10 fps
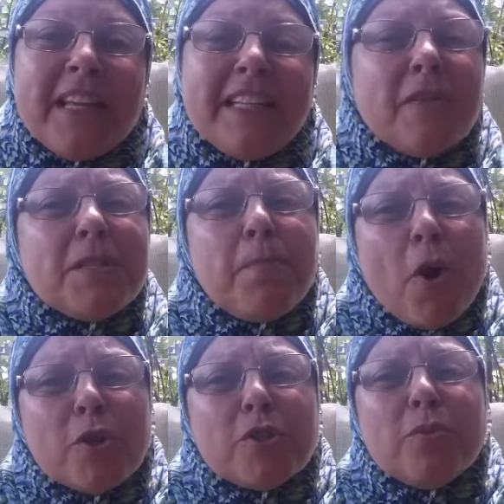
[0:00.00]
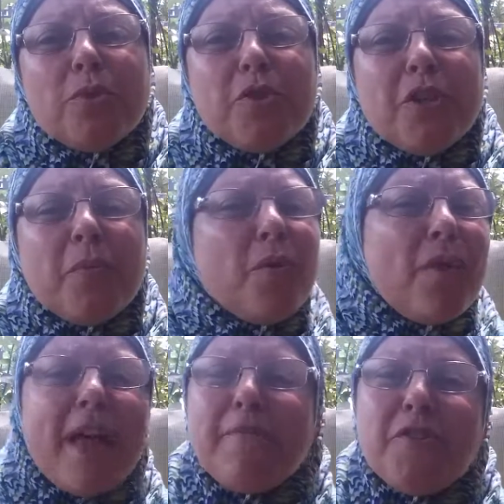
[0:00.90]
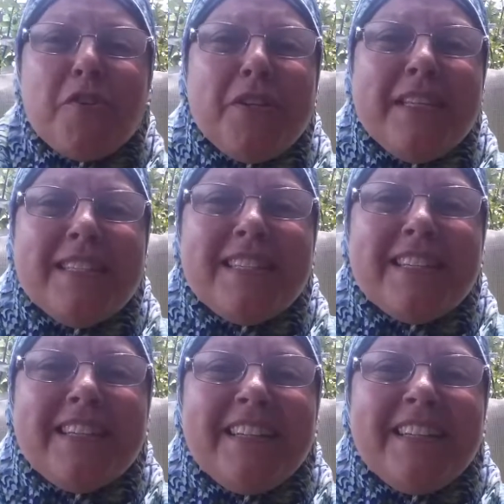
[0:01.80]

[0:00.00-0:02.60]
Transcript: Now, it's a personal journey. We all have journeys.